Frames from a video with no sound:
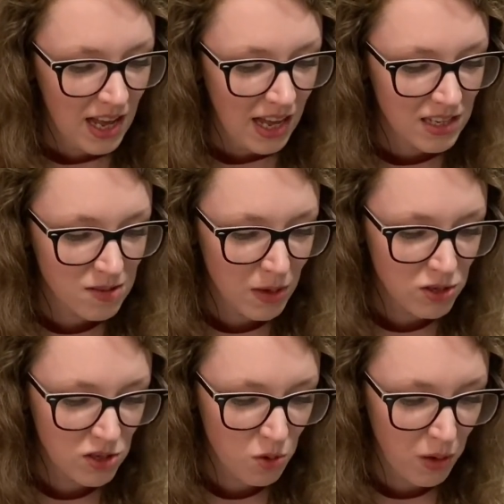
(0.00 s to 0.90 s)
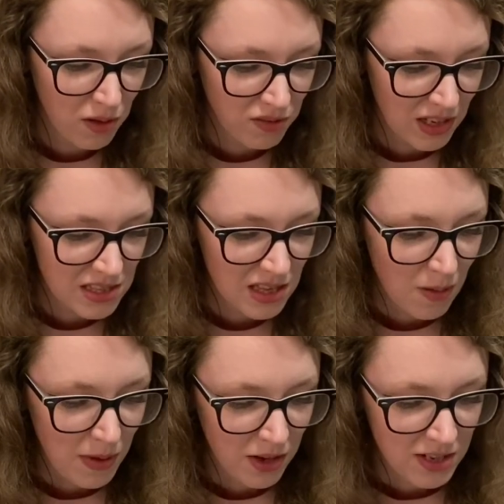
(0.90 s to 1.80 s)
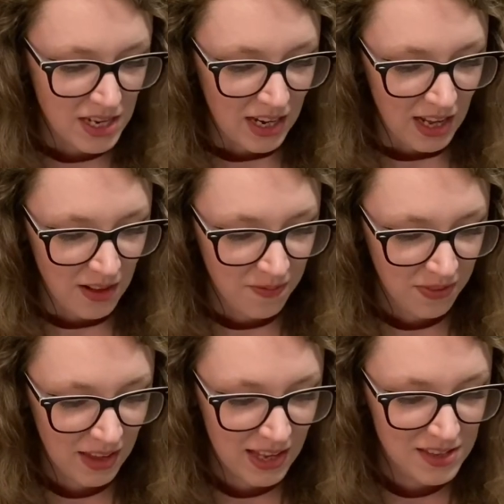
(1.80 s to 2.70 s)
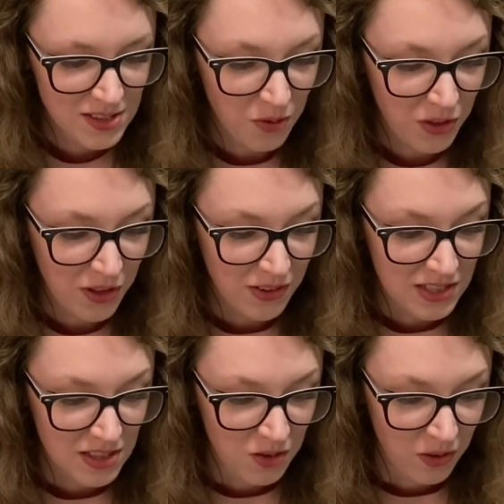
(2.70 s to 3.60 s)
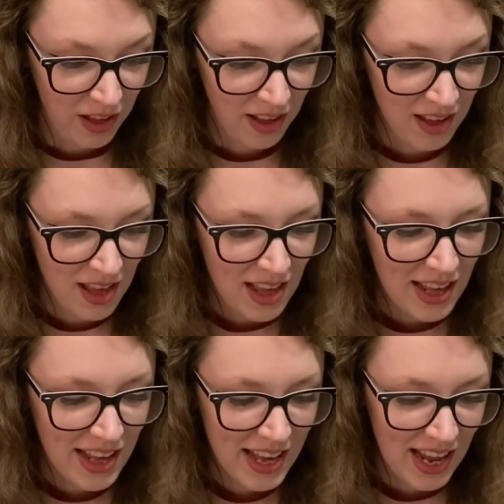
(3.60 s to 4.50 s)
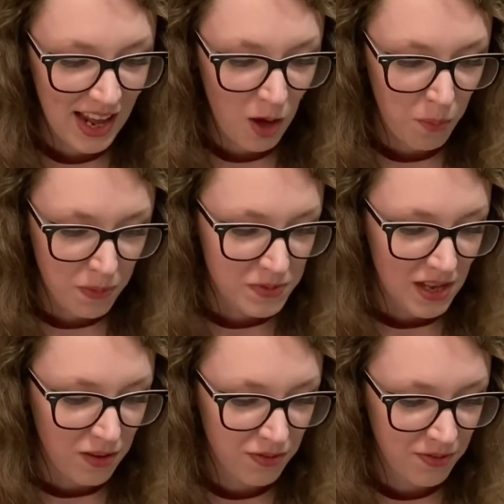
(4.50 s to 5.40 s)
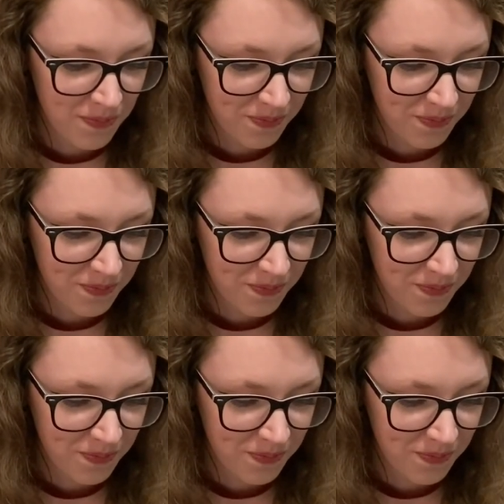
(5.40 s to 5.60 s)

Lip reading: And as much as Quill finds Liam irritating, he's so cute it's annoying, he can't help himself.